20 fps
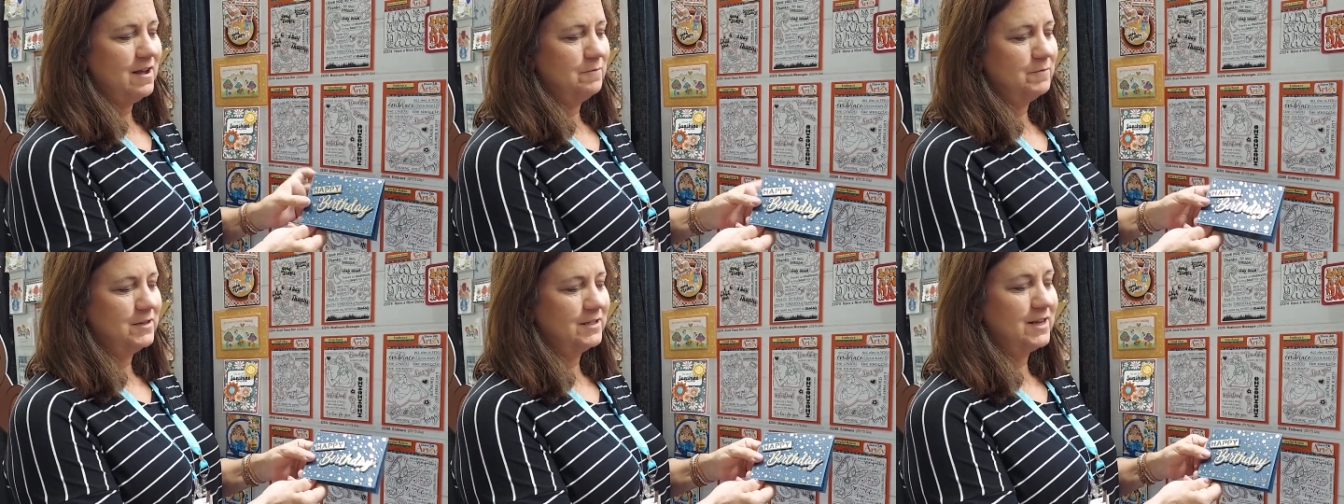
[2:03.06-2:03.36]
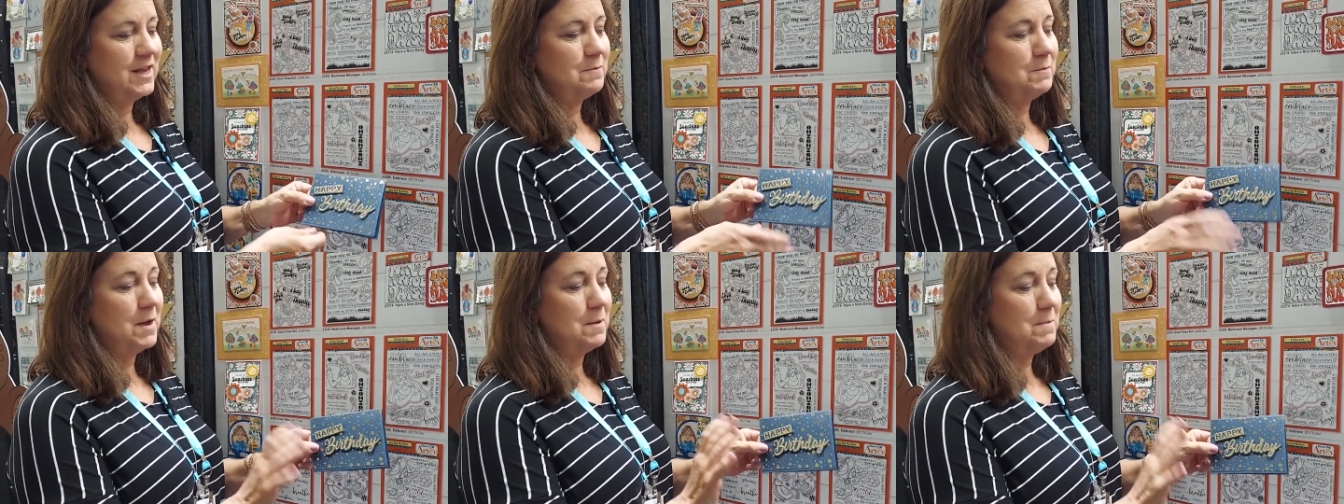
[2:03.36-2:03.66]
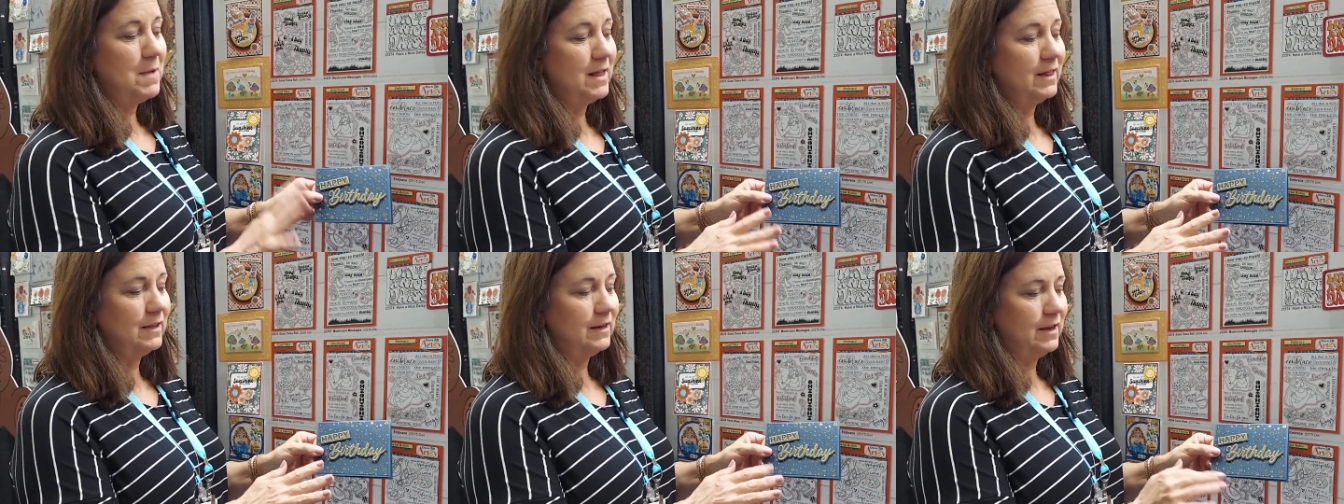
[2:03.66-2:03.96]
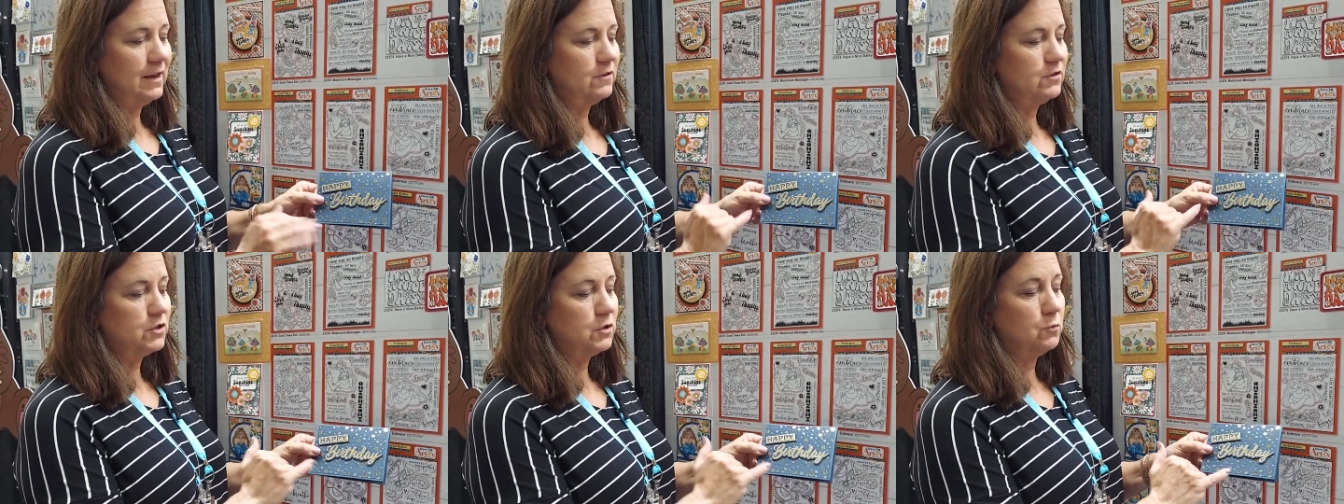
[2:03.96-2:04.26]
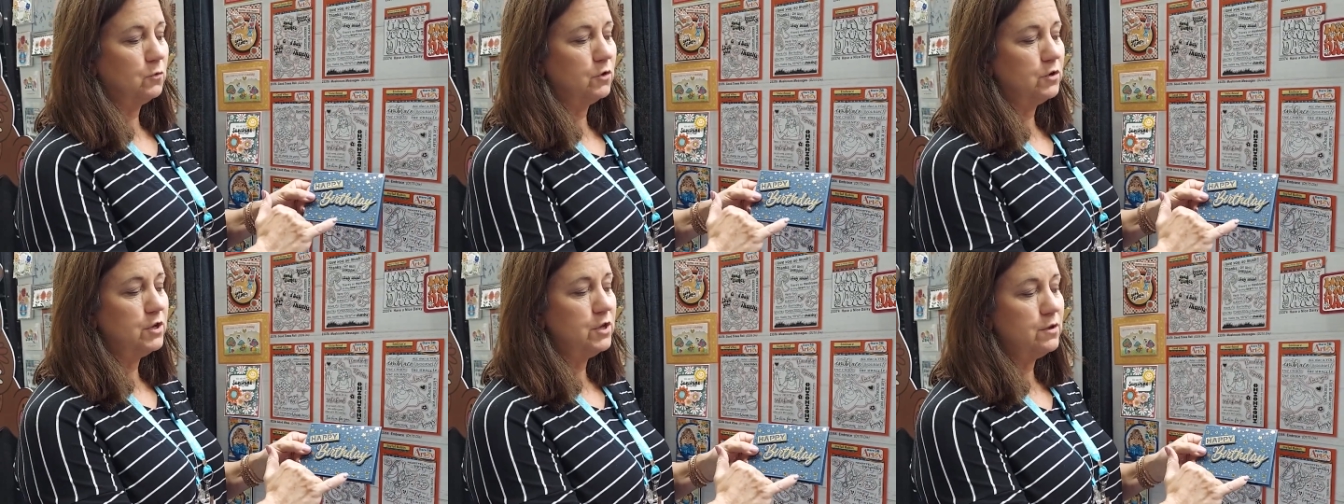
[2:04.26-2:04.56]
uh, designed by Melody.
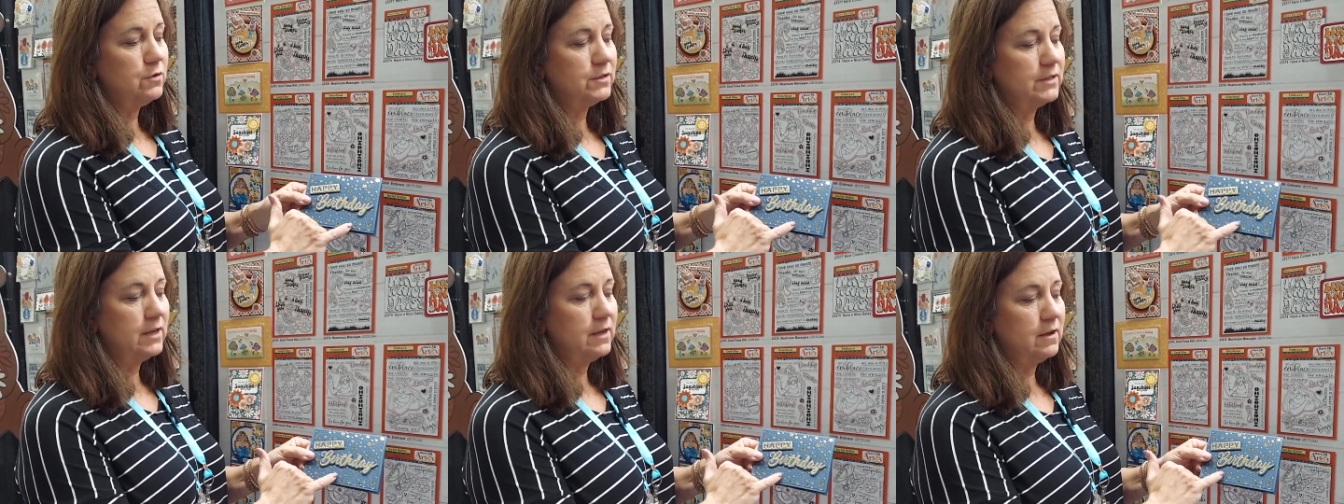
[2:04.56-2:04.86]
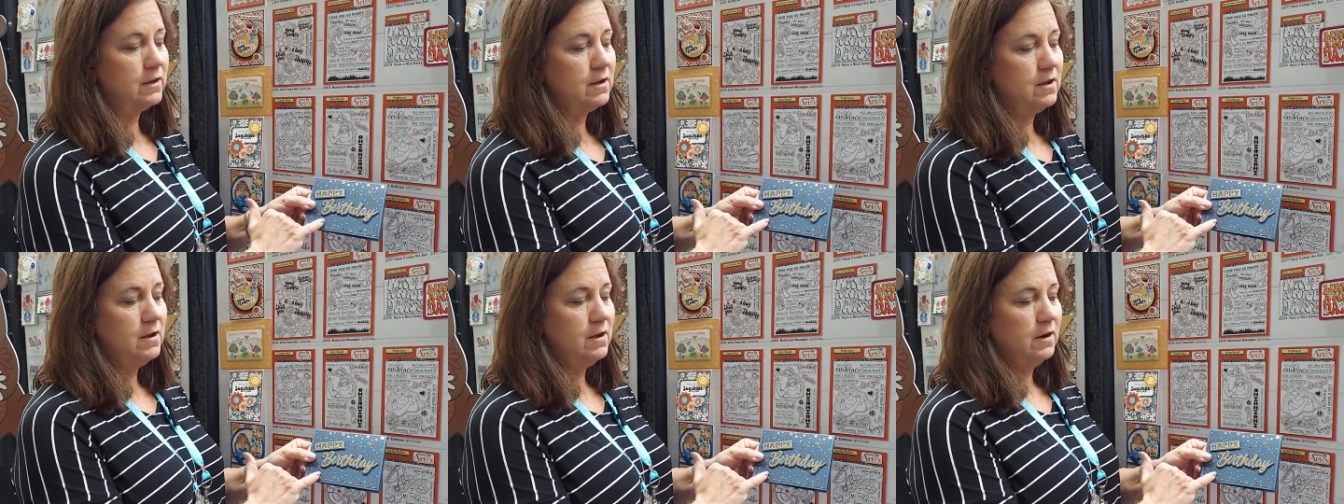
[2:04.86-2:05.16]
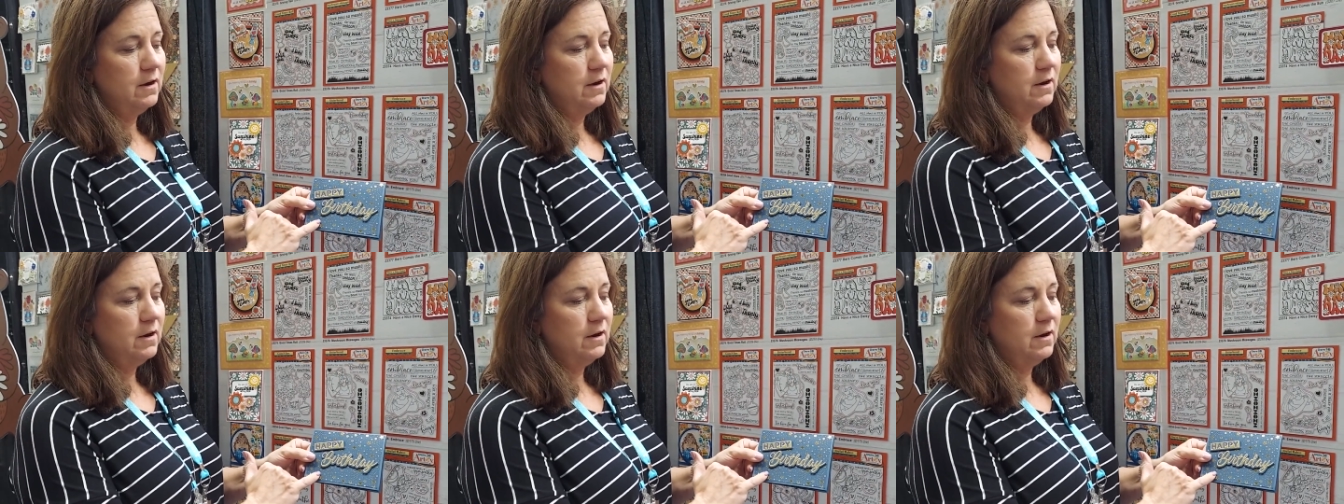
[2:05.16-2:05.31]
So we're using